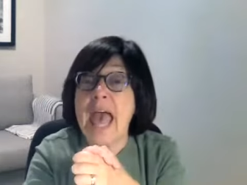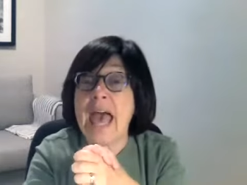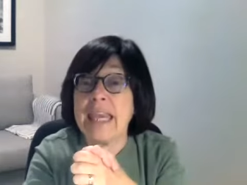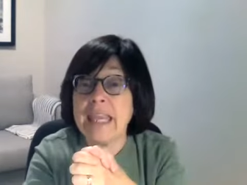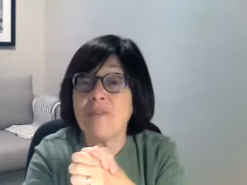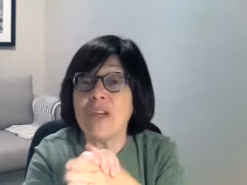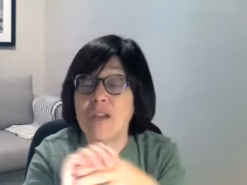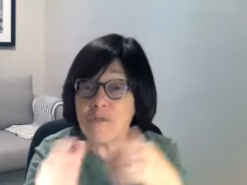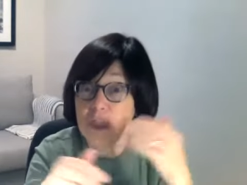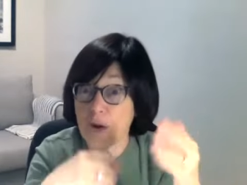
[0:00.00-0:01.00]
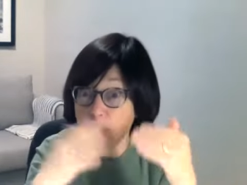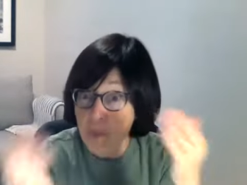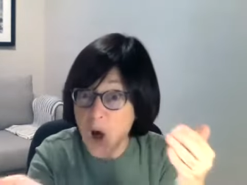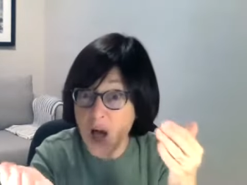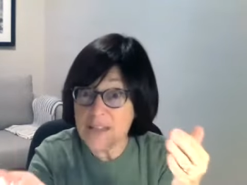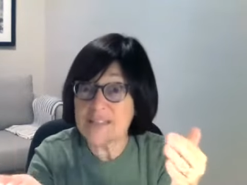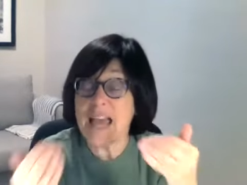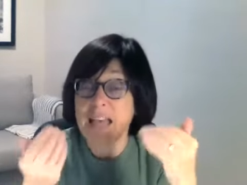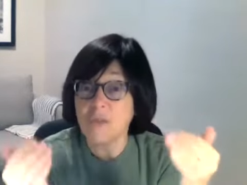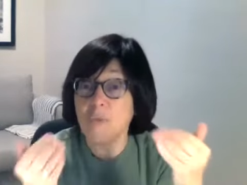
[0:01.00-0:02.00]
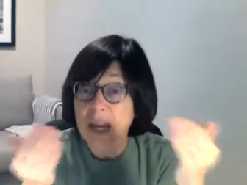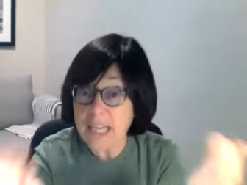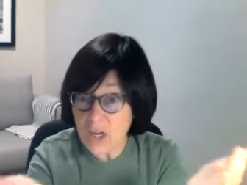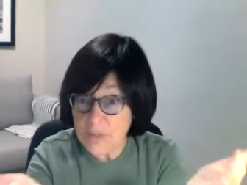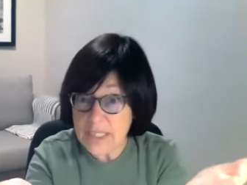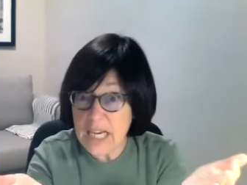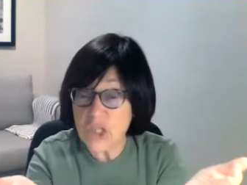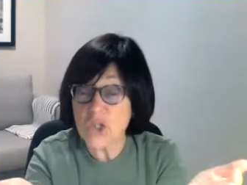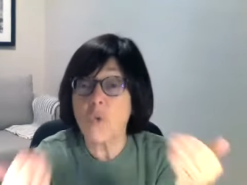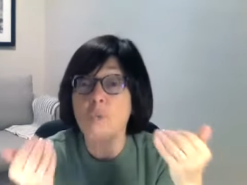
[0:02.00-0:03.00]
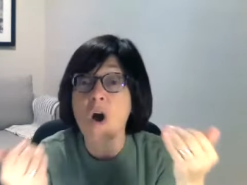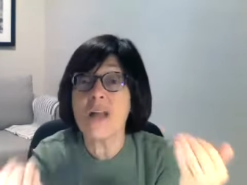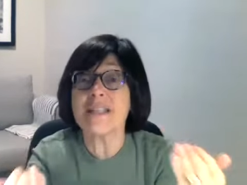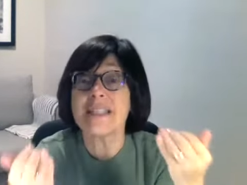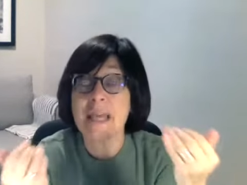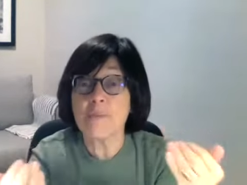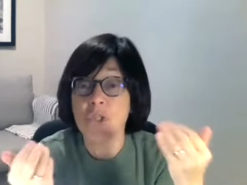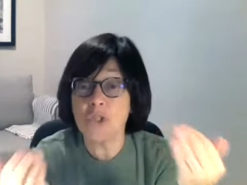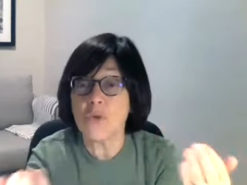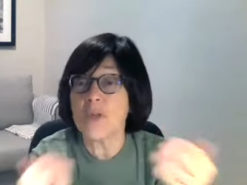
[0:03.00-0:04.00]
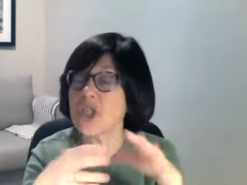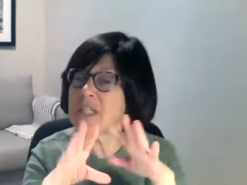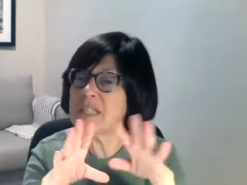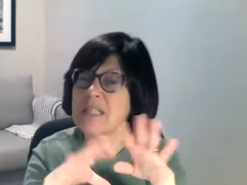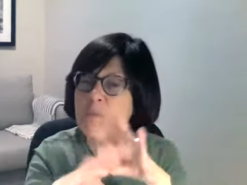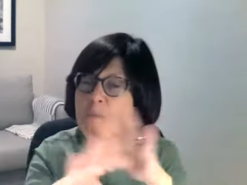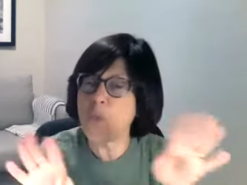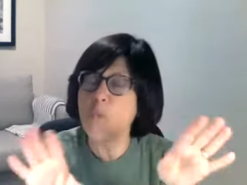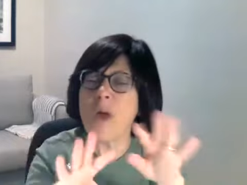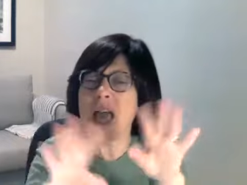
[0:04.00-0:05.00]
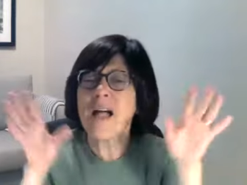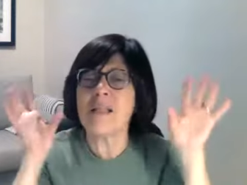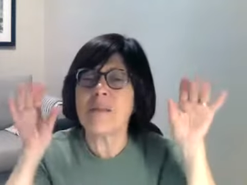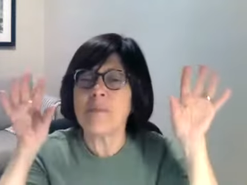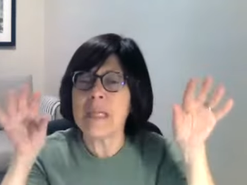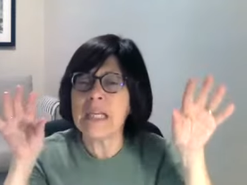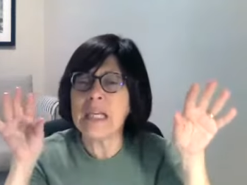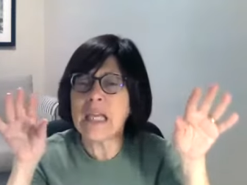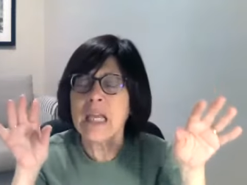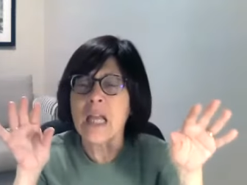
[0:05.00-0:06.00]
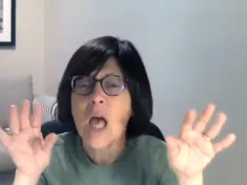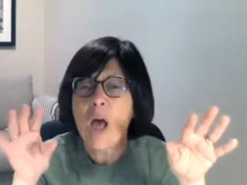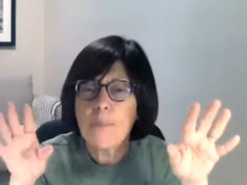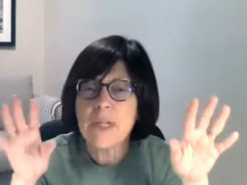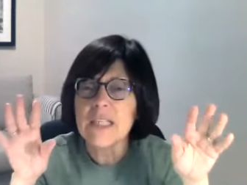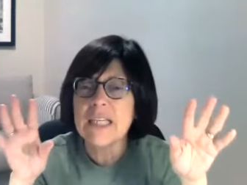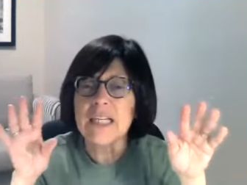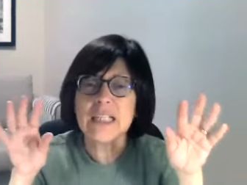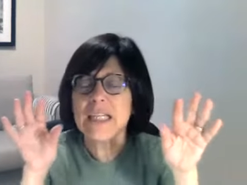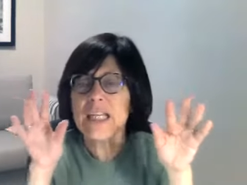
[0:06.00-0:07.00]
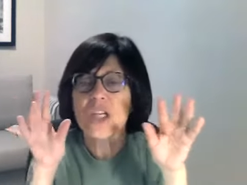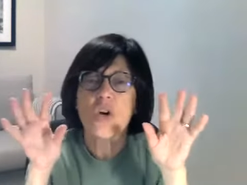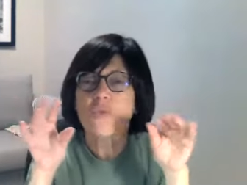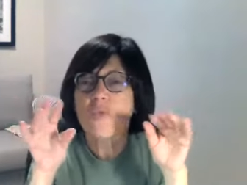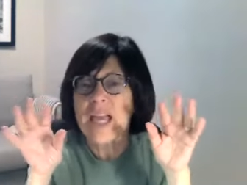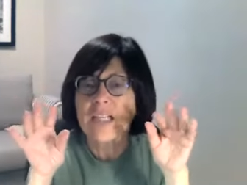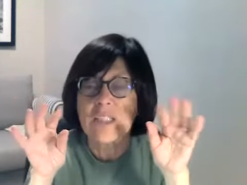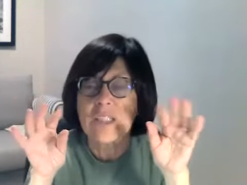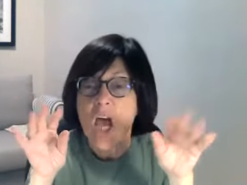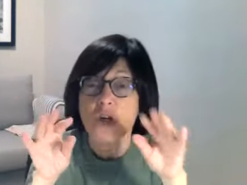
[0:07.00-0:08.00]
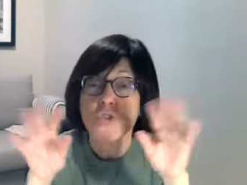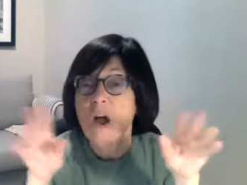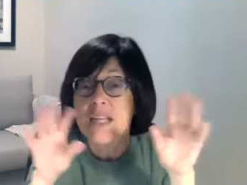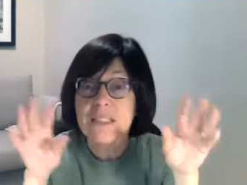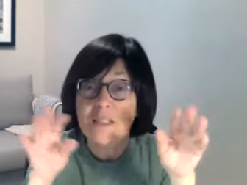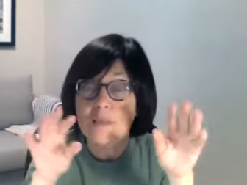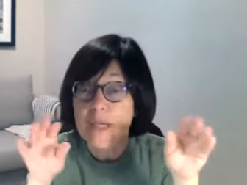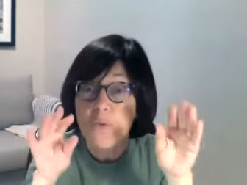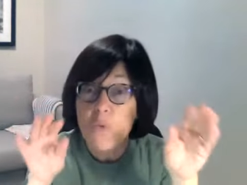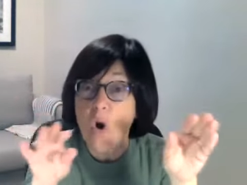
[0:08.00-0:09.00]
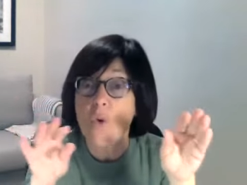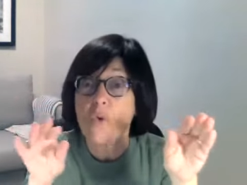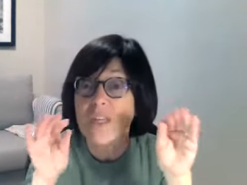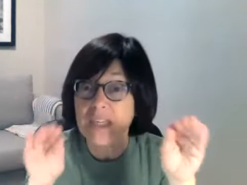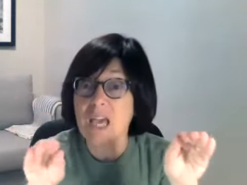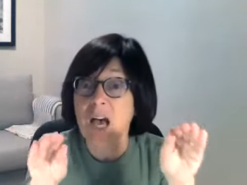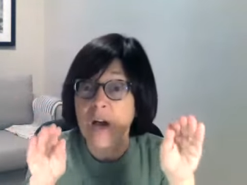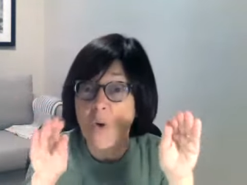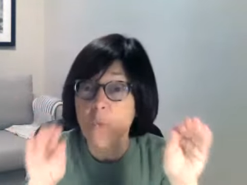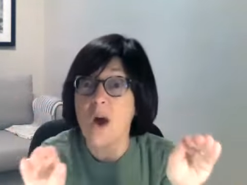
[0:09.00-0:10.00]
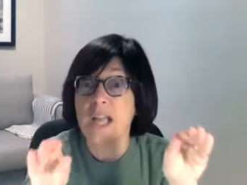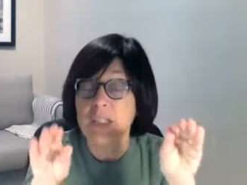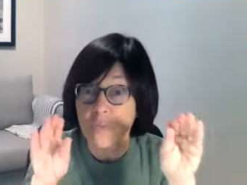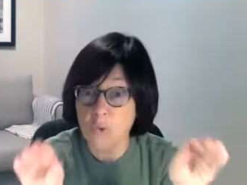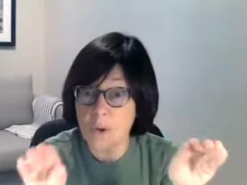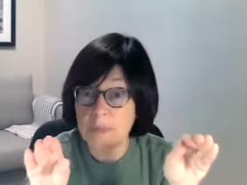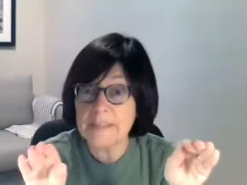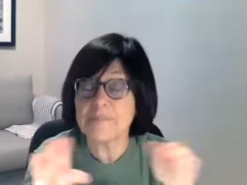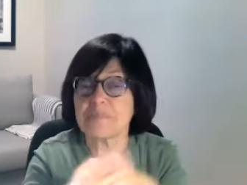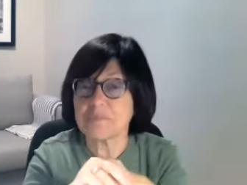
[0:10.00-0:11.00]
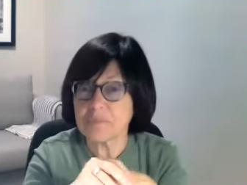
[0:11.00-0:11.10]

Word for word: and even if their boss at the radio station wants them to do and she's this well-meaning politically correct trying to be woke young white woman